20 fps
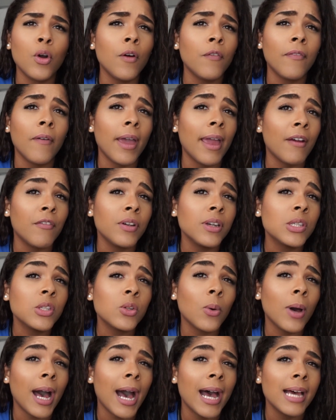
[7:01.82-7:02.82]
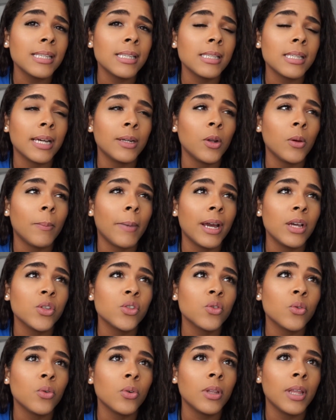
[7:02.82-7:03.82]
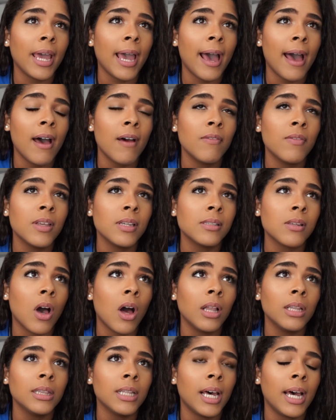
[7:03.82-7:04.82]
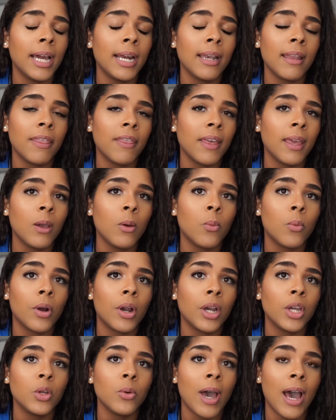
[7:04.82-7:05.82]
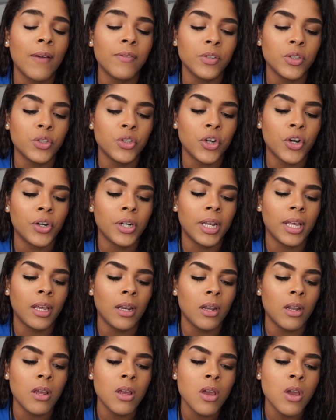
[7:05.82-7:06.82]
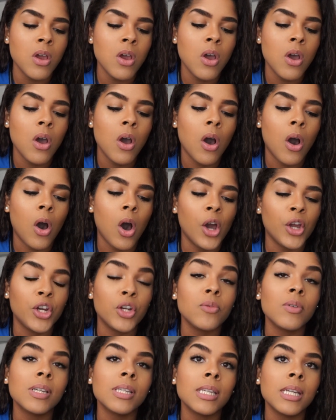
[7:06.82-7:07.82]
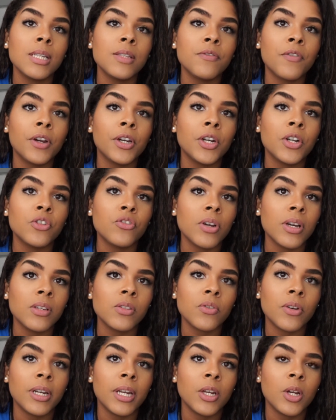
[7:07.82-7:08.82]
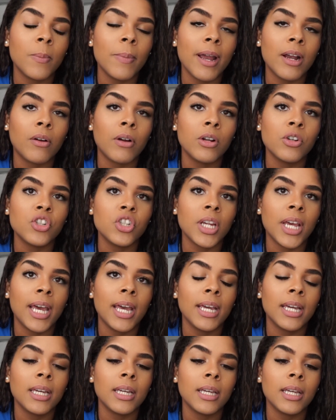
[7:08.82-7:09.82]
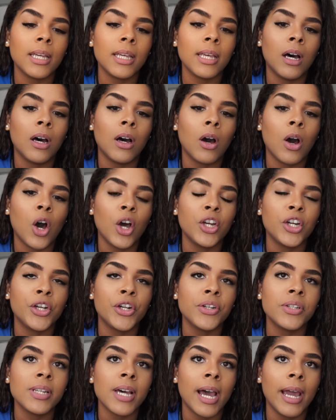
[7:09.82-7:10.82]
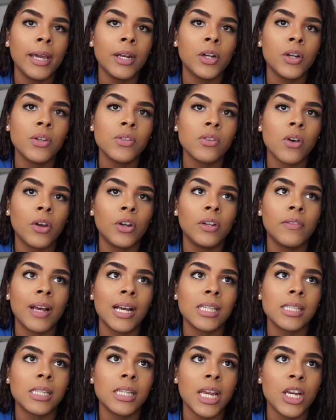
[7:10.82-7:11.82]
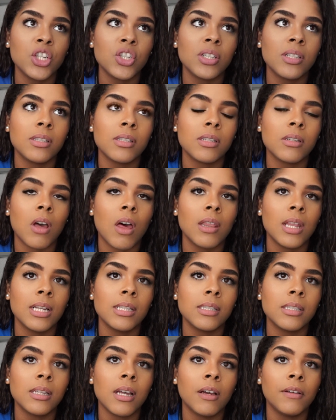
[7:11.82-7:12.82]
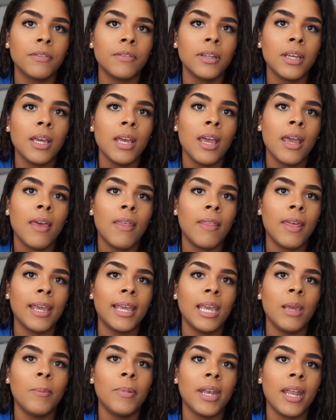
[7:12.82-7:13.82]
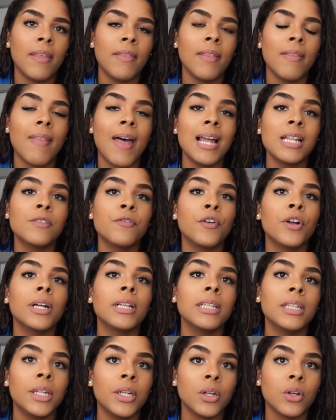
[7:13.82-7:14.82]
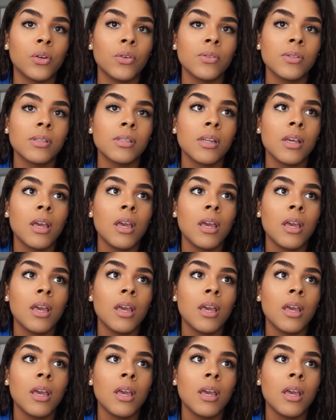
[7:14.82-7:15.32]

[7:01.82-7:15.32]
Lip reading: know if every school has this. I know my school, they have this online thing where you have to turn in all your receipts for your drug screening, your background check, all your titers, all your vaccinations, and all that stuff. They keep it in, and that's for clinicals,